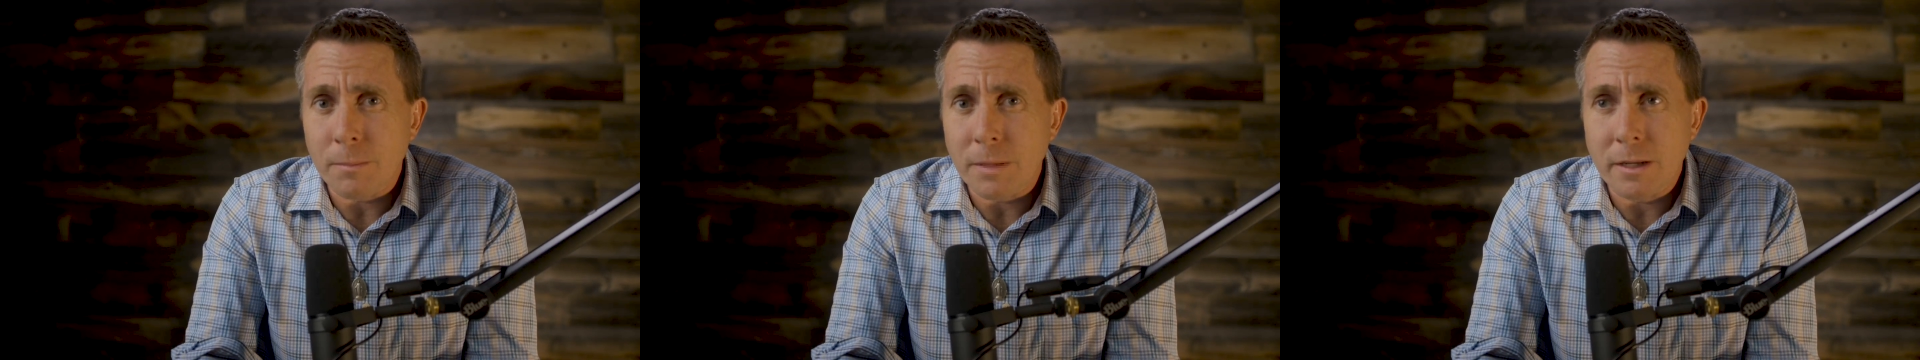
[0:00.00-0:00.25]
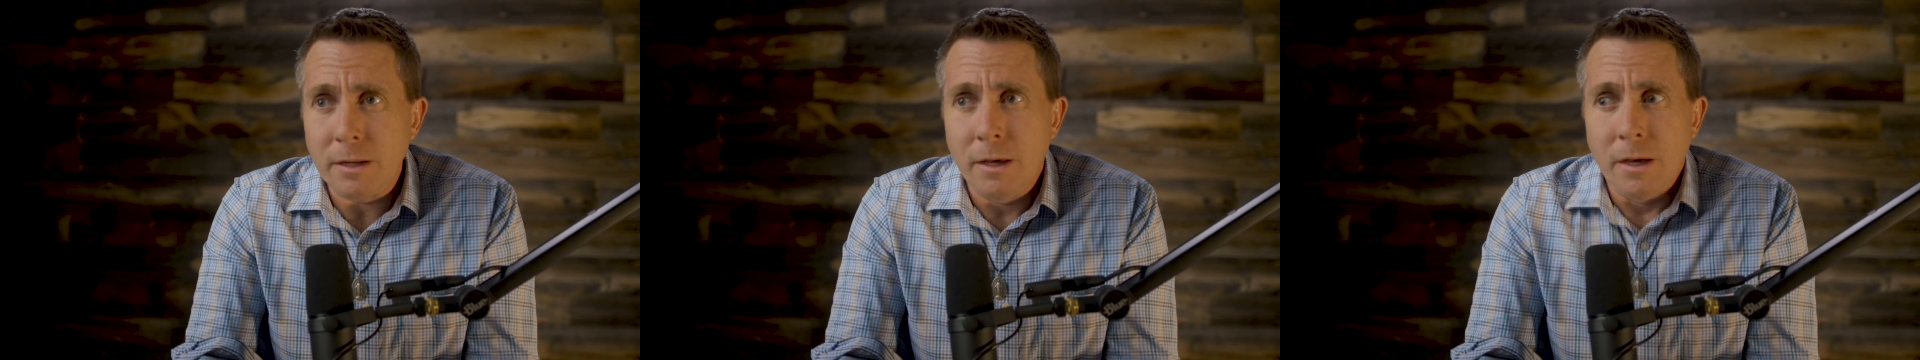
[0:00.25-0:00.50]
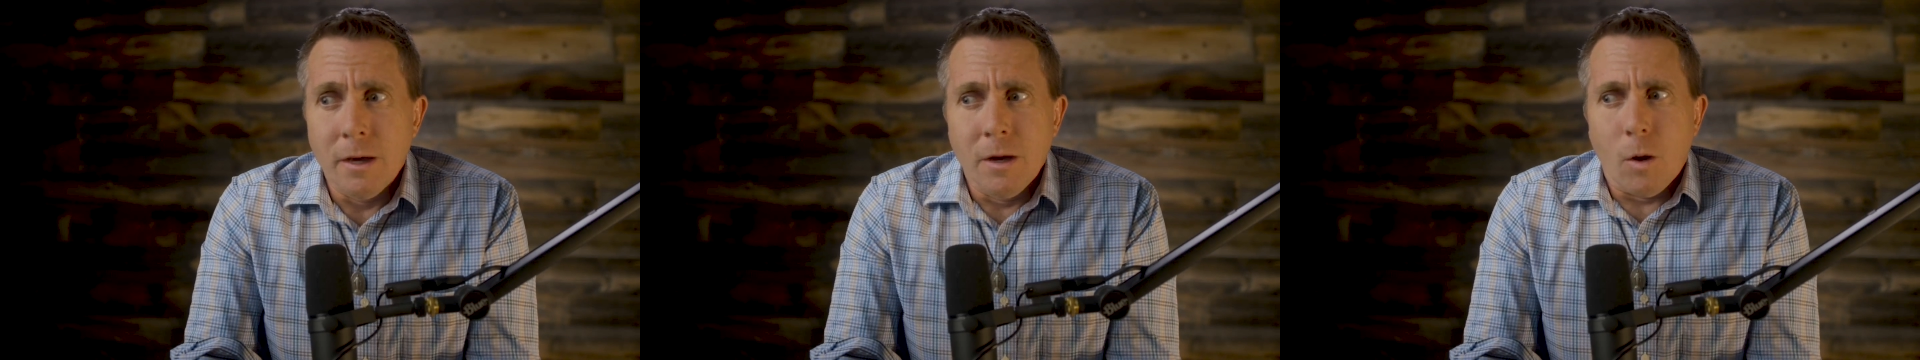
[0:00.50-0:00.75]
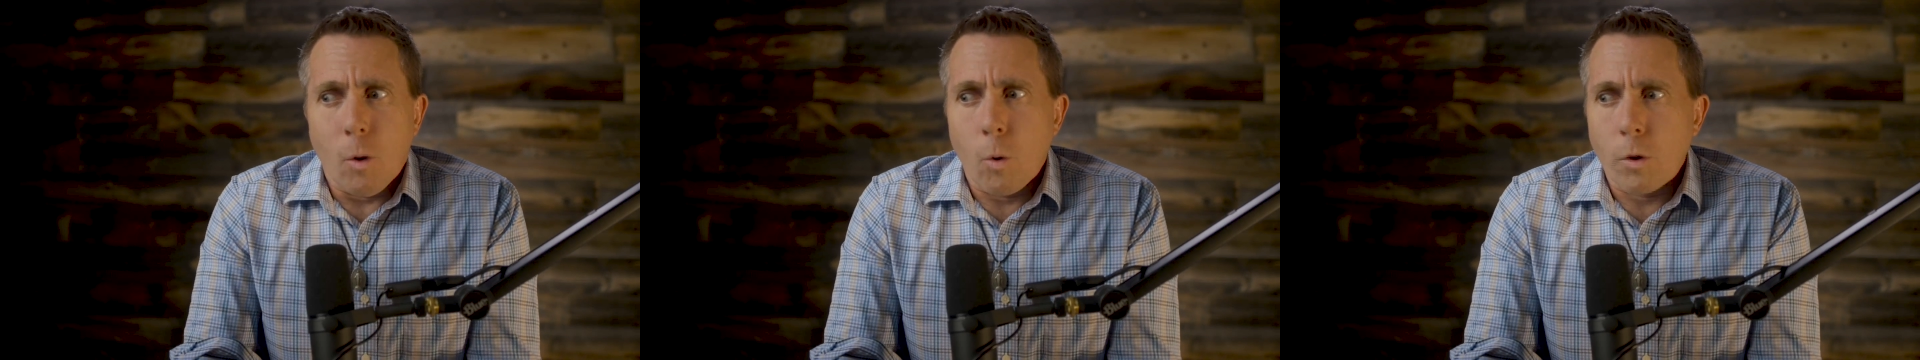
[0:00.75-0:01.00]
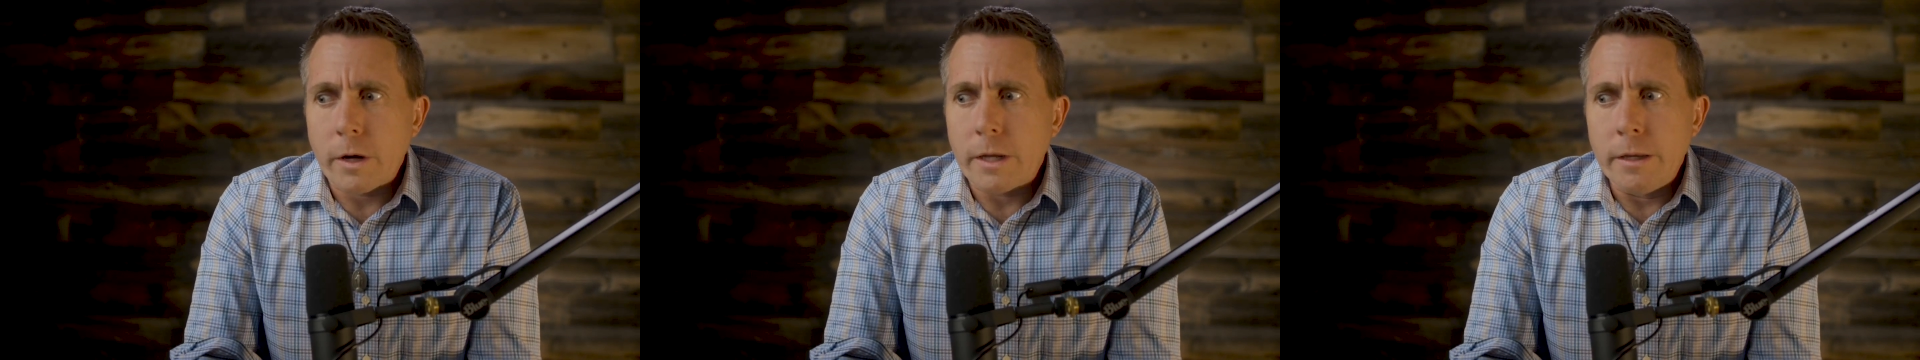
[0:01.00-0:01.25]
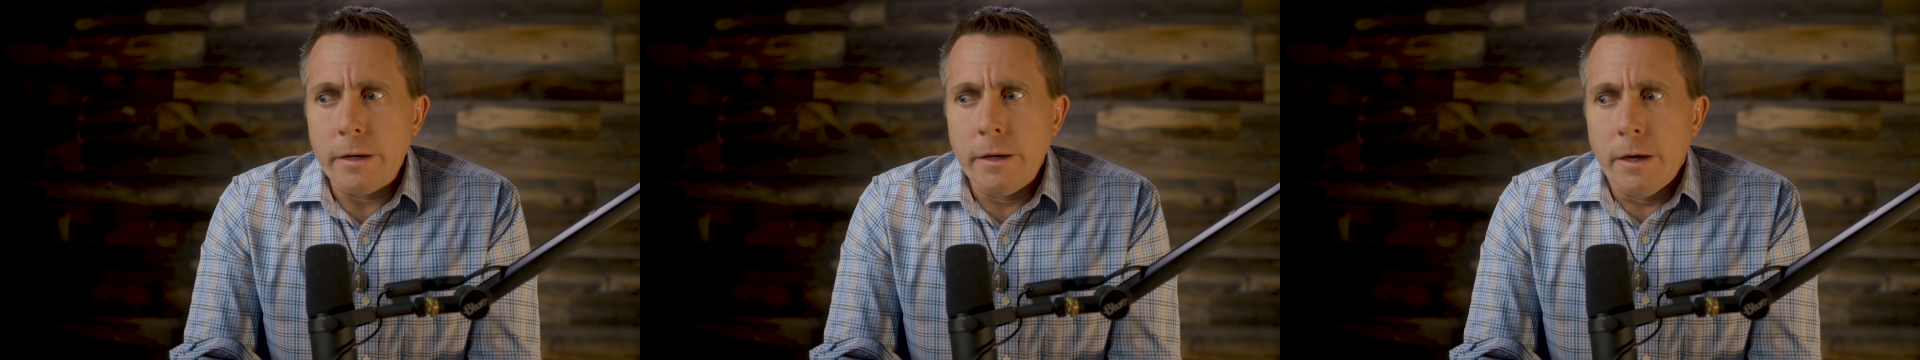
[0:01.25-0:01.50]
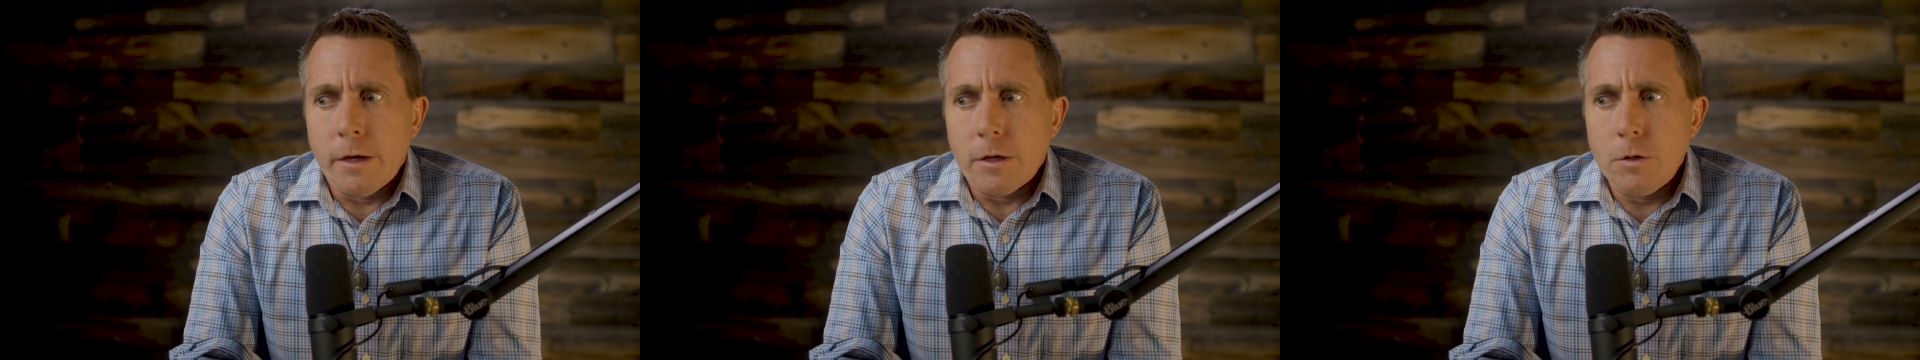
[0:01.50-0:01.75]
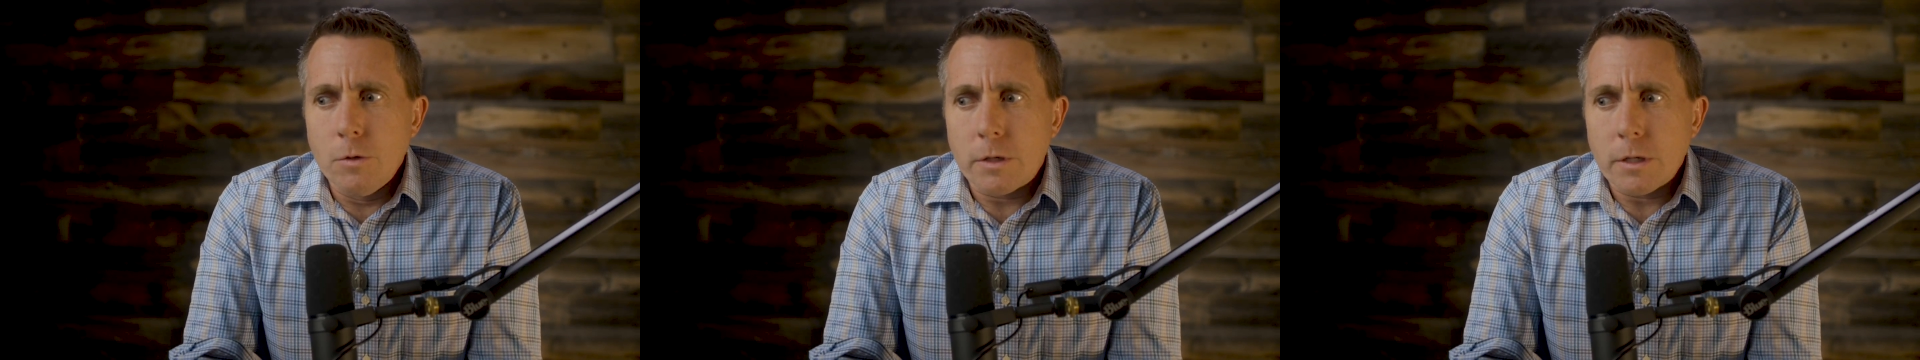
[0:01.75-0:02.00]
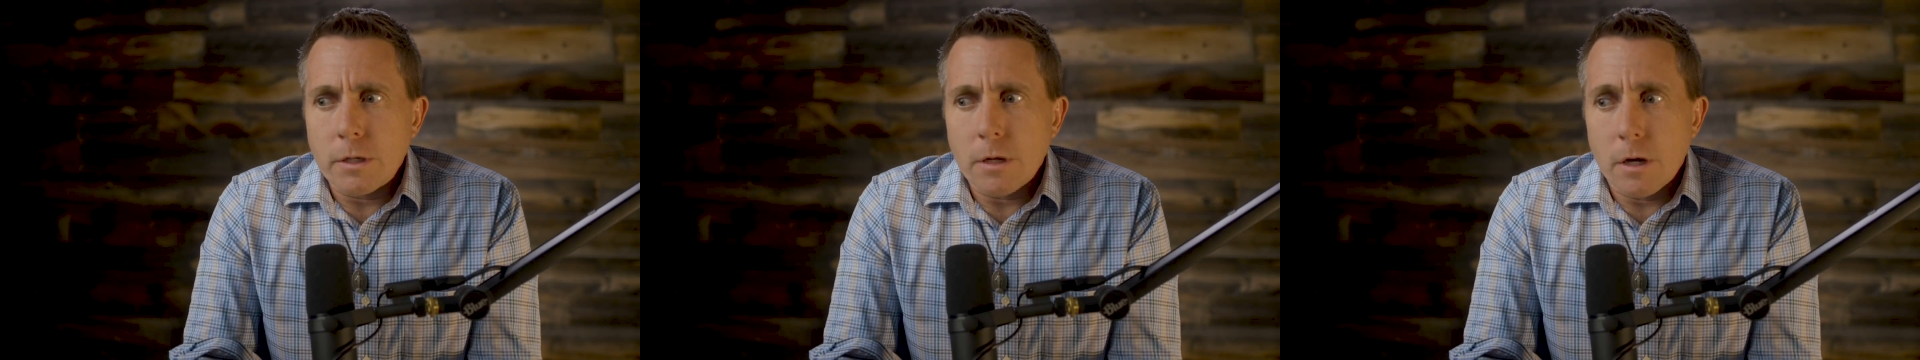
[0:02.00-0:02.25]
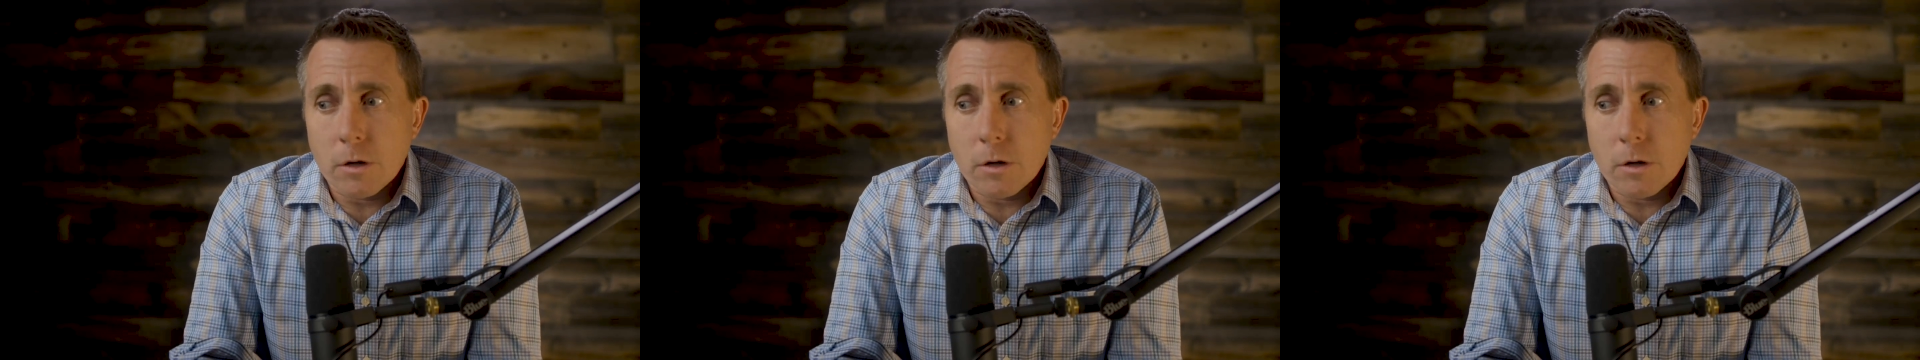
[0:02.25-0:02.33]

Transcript: I mean, in Oregon, a